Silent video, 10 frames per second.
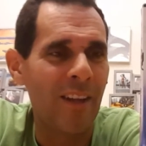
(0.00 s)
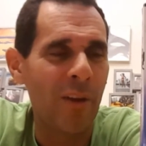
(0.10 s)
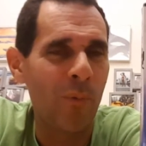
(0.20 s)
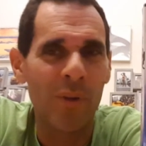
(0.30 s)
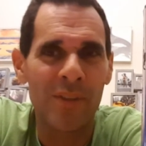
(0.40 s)

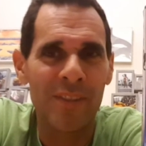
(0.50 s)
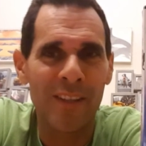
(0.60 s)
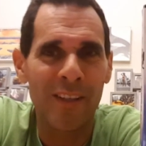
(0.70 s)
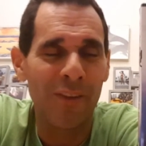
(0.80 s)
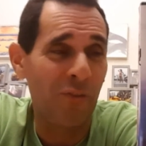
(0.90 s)
it was
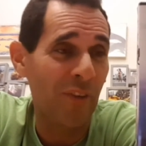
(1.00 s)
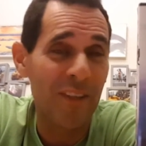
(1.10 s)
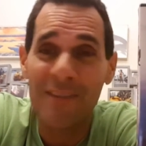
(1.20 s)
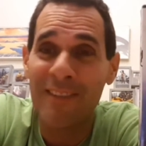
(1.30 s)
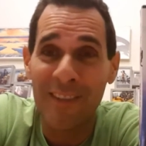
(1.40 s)
uh, a
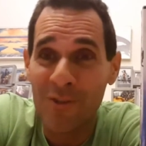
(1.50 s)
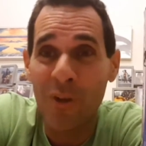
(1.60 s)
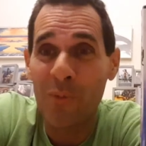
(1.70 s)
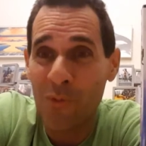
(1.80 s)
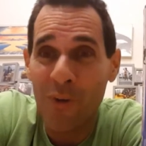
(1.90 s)
fun,
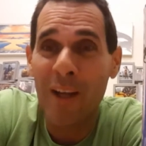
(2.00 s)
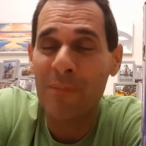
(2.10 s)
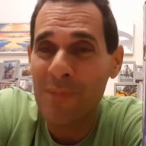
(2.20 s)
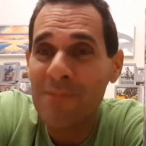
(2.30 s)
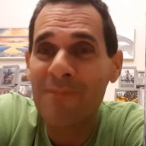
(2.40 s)
enjoyable romp.